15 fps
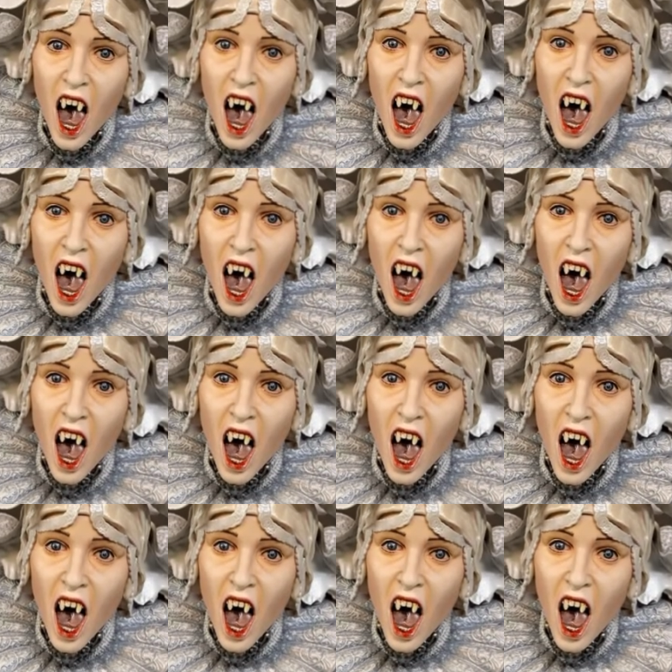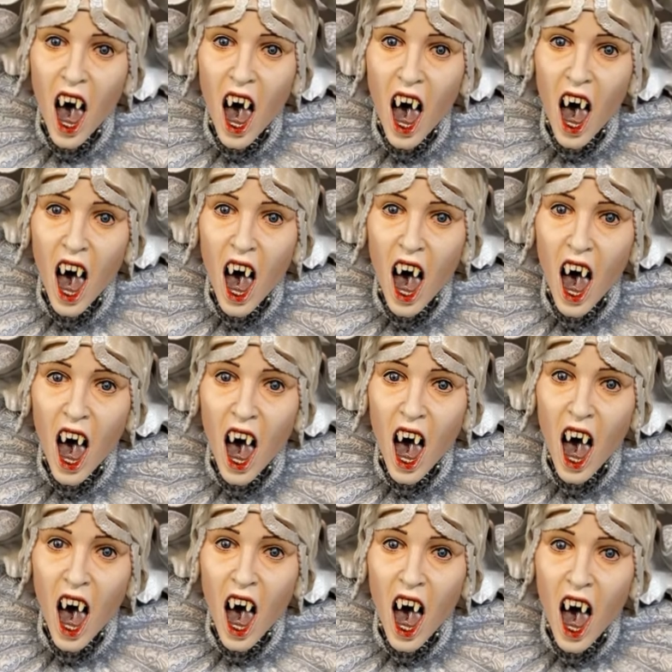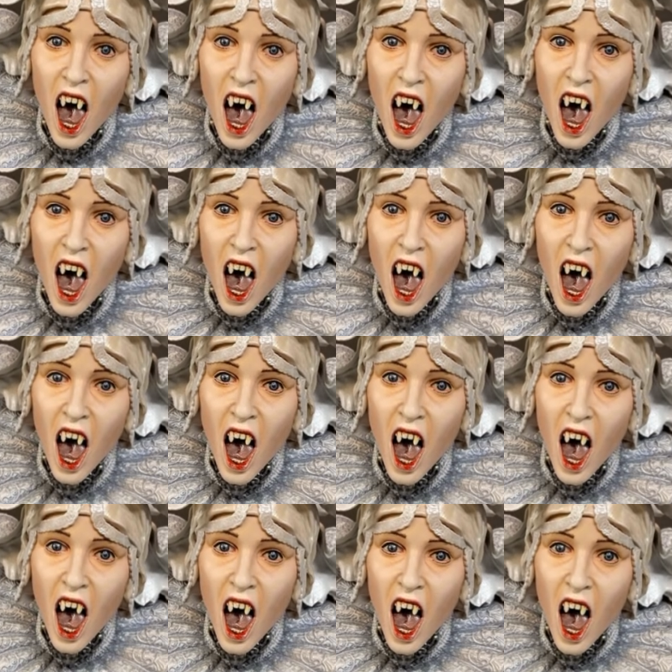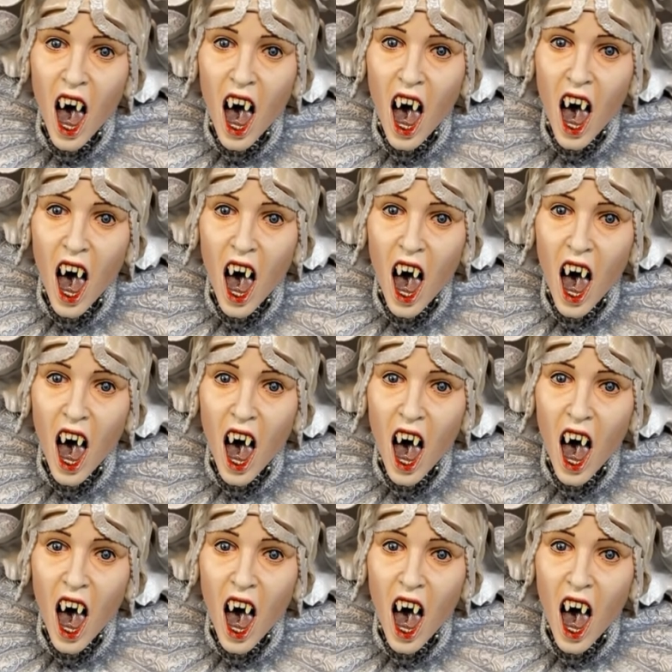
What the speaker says: Nothing is said.